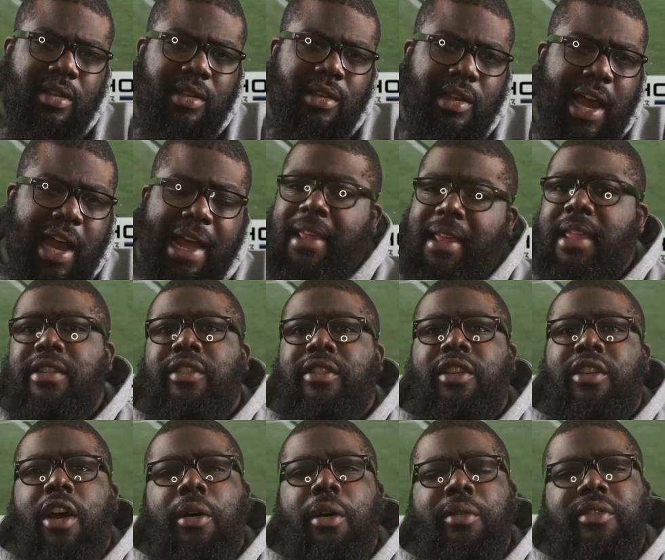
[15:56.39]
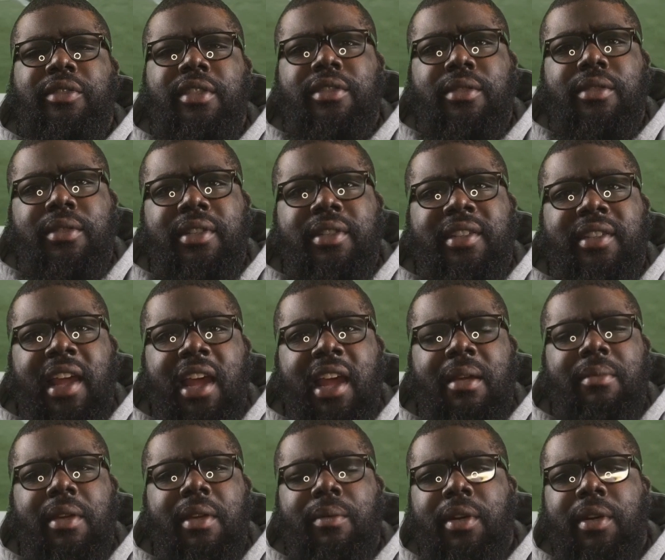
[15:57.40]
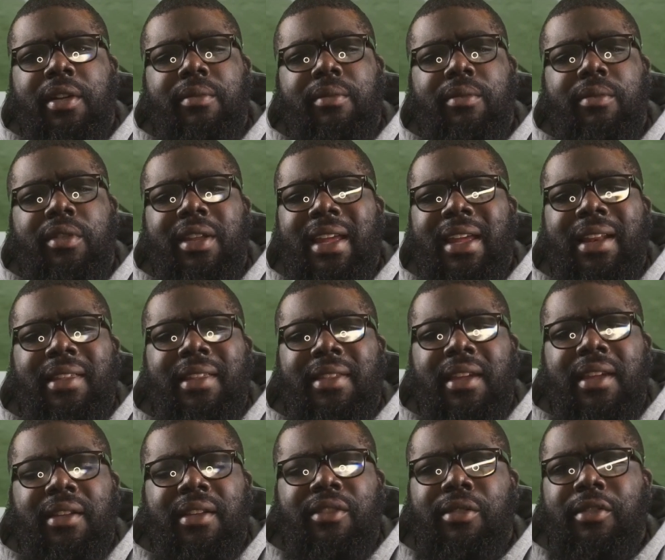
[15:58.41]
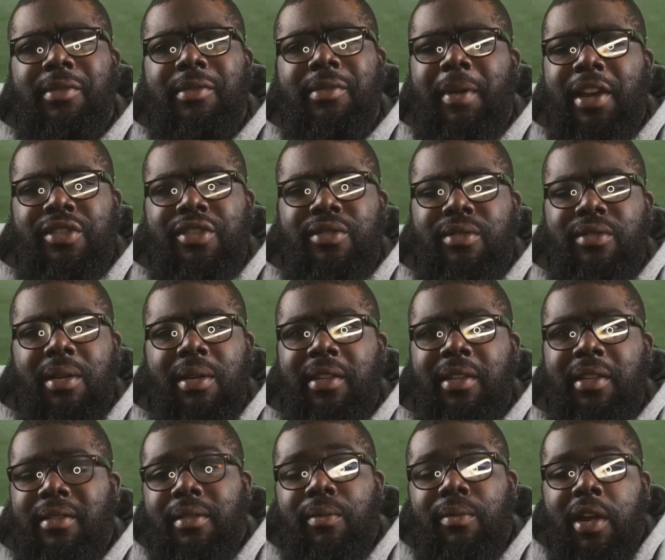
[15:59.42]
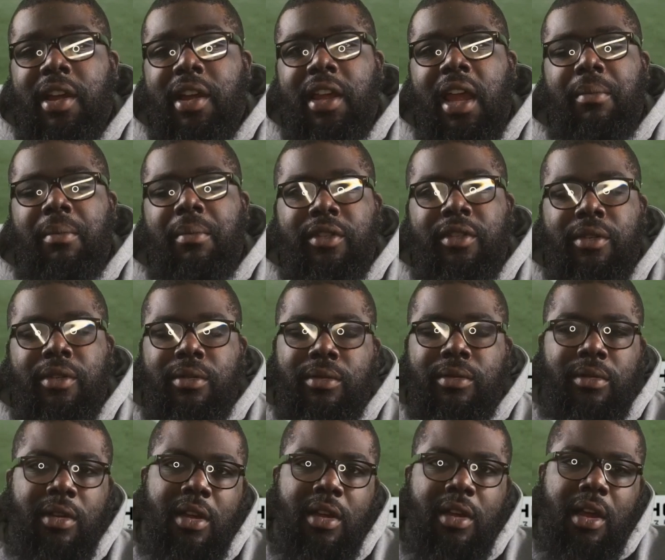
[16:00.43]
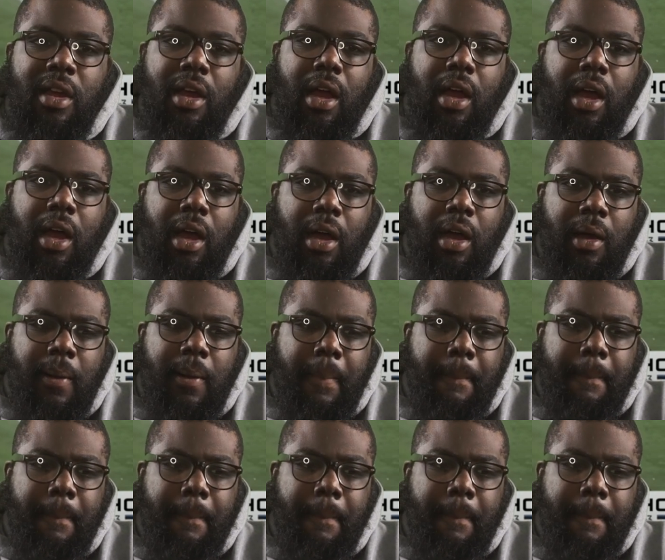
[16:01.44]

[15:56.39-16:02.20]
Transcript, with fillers: I think they just coasted through this game. It wasn't really anything too special. I mean, the run game was cool. Um,